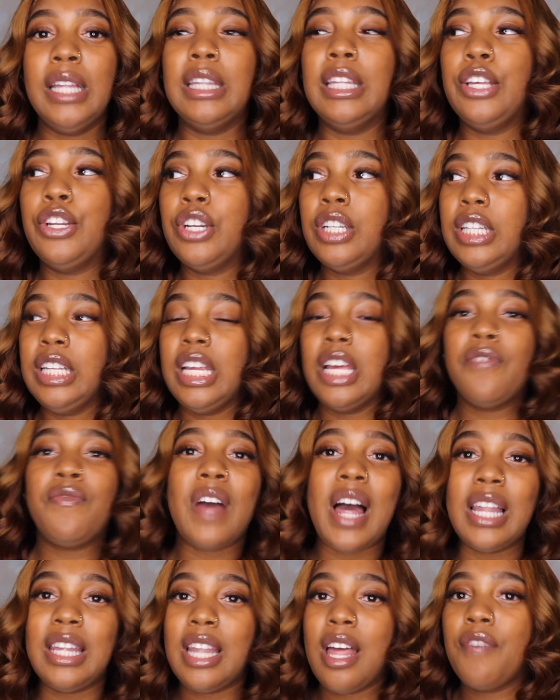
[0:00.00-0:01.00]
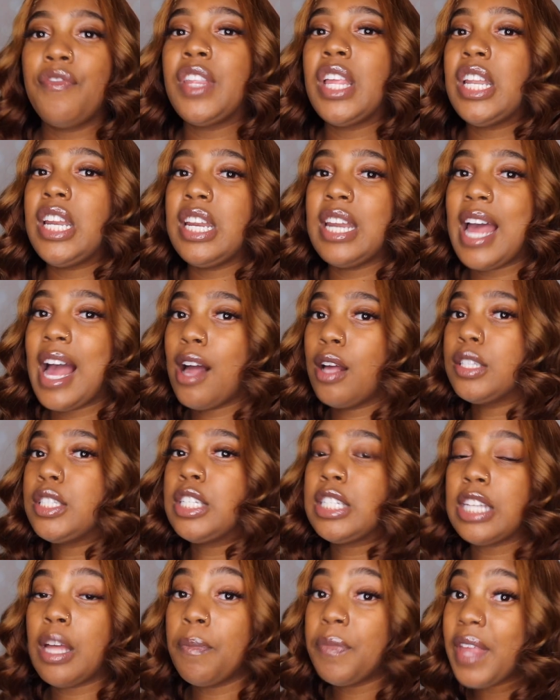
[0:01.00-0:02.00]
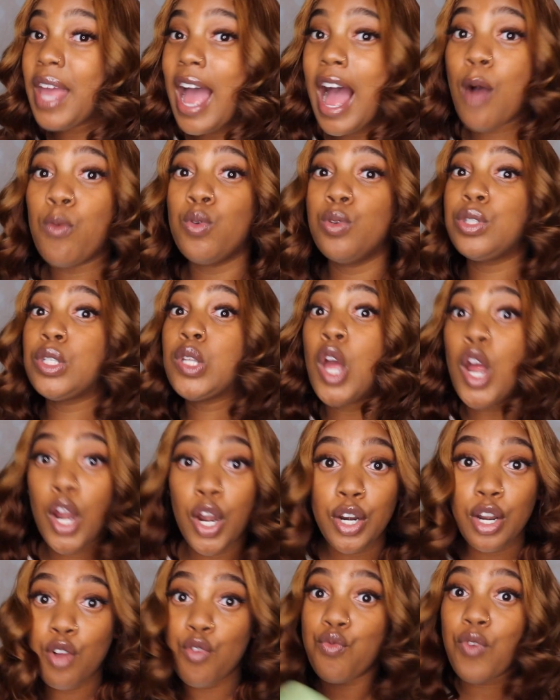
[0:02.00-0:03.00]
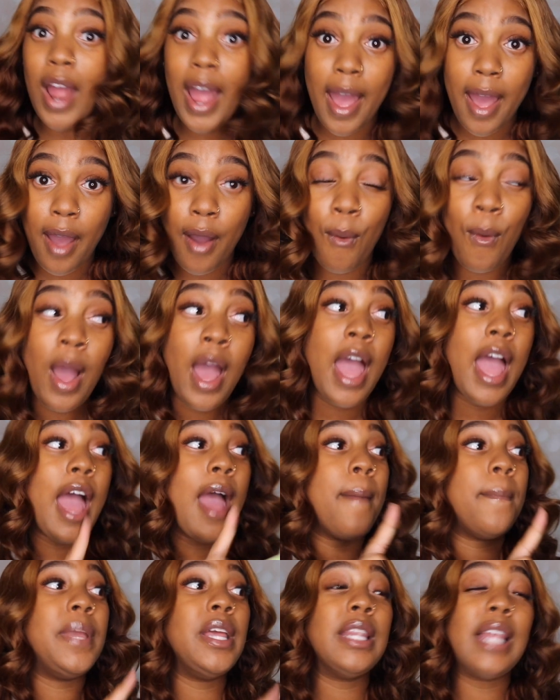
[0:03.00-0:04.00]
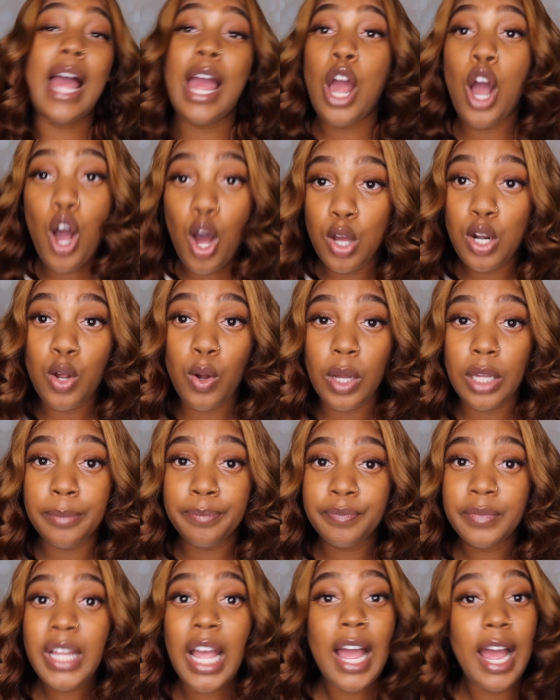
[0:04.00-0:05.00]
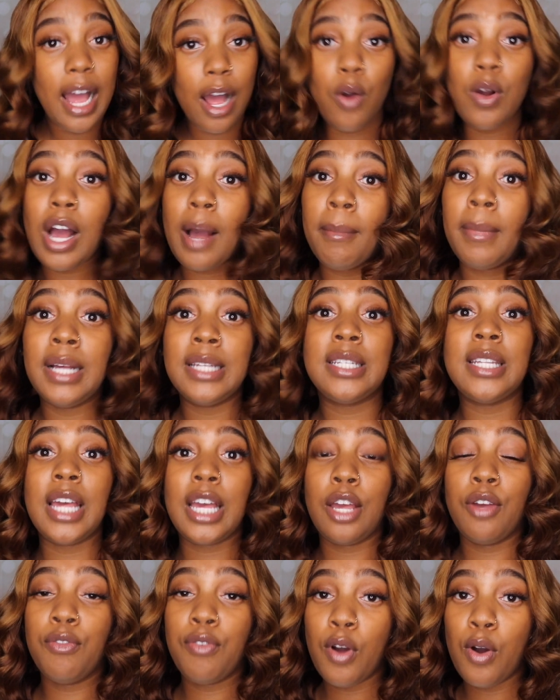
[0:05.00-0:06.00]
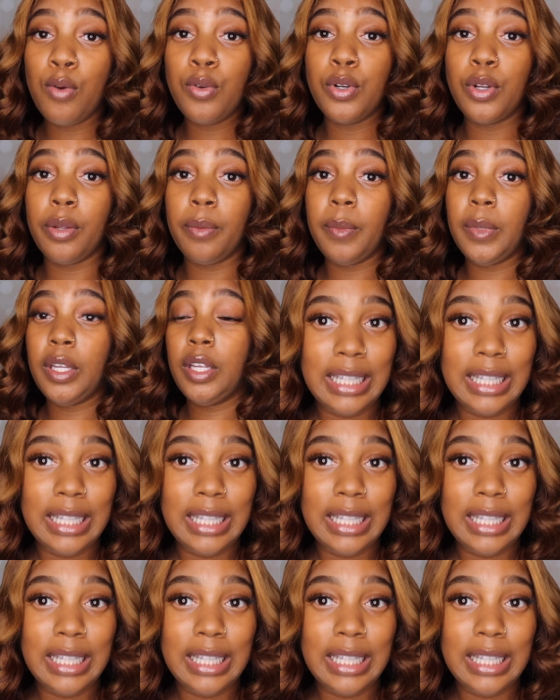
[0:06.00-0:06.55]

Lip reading: Literally, if I left it in the house or something, I will turn around and be like, hold on, I don't got my second phone on me.